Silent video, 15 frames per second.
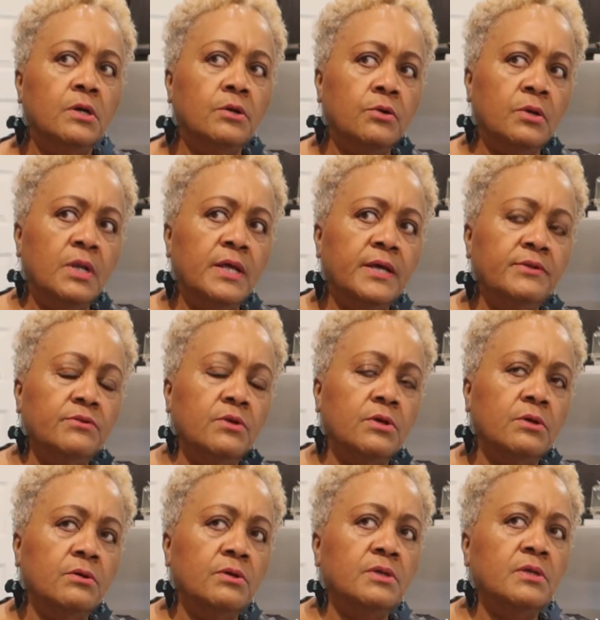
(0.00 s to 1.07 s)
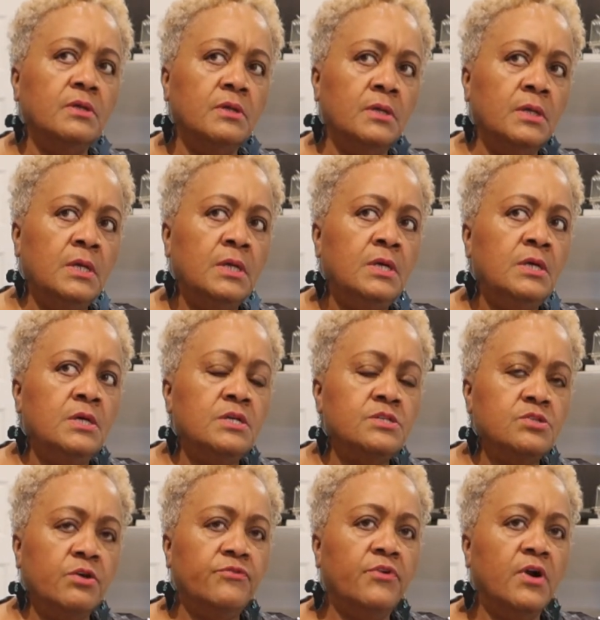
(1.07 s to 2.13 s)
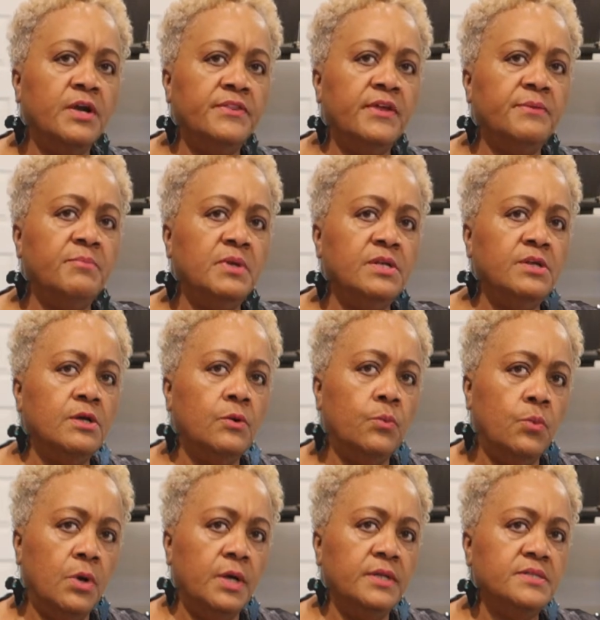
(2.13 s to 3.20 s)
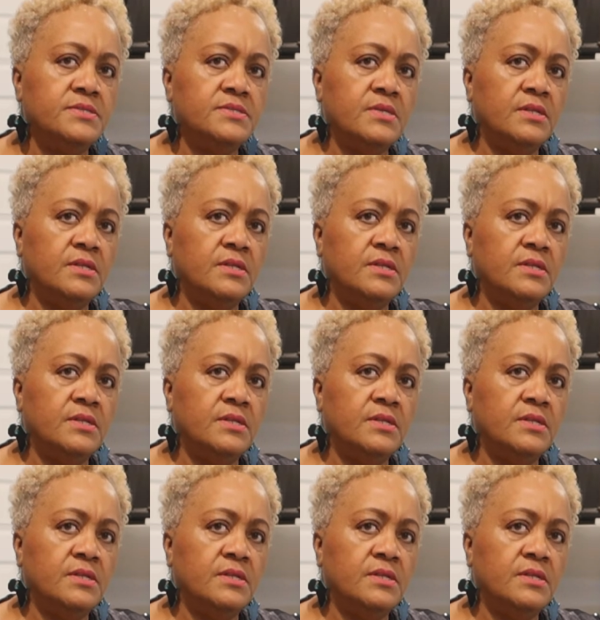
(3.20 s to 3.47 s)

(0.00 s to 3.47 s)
Orlando, so far they've been here once,